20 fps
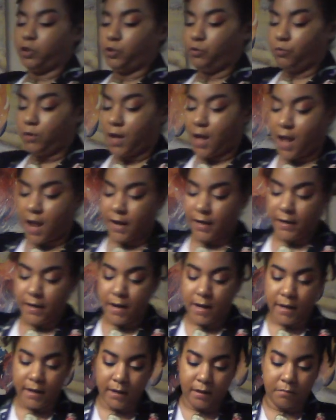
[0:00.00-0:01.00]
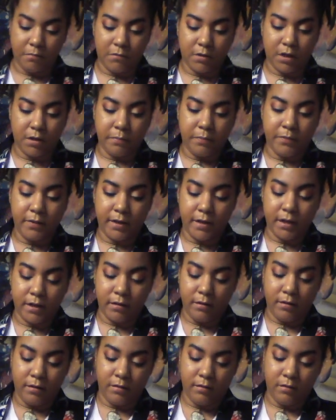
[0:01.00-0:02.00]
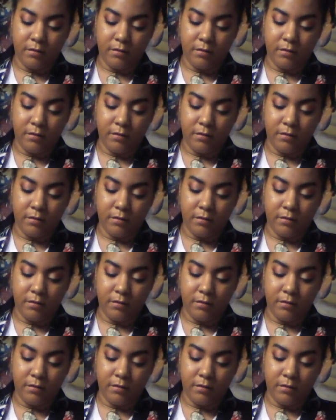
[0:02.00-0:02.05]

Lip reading: blue kyanite I'm gonna put in.